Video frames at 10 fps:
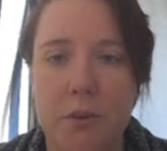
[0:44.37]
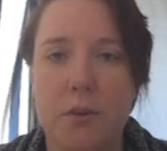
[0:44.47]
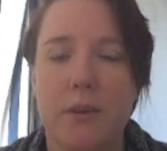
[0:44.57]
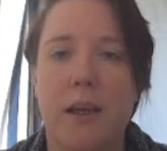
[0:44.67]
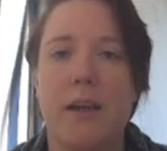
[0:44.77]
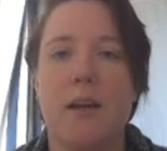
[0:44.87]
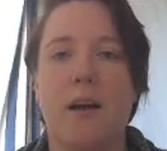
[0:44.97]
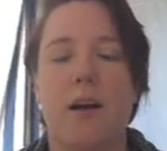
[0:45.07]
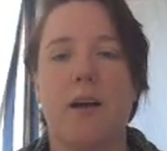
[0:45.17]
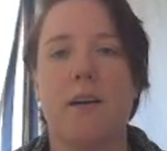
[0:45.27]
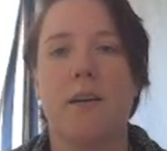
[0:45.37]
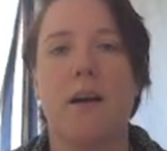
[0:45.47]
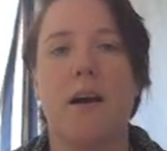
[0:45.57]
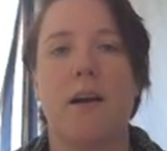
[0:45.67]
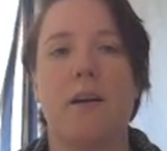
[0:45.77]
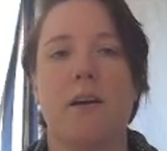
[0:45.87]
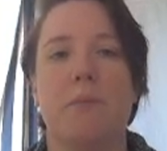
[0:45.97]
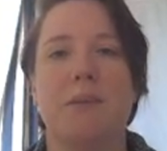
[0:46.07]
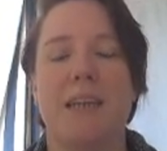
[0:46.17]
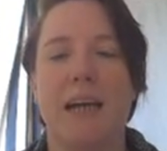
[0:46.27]
So they are our
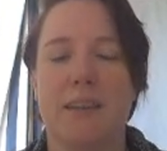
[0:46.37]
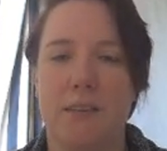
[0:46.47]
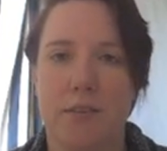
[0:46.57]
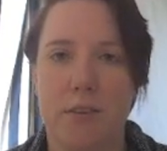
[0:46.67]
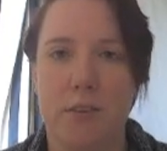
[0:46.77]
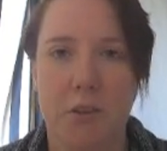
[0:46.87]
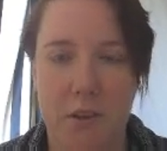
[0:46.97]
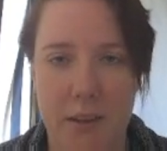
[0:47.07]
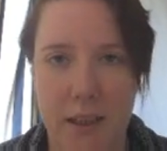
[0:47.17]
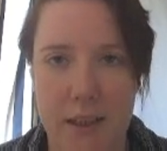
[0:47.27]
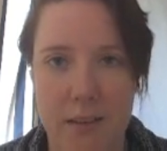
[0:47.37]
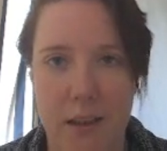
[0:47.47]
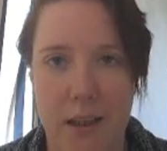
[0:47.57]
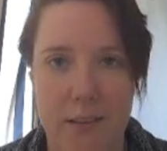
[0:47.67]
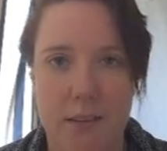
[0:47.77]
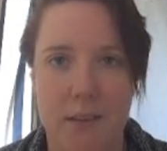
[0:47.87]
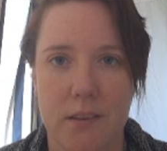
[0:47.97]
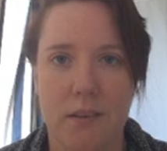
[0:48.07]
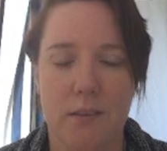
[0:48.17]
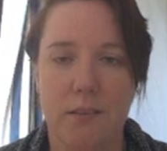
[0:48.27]
objectives for today's lesson.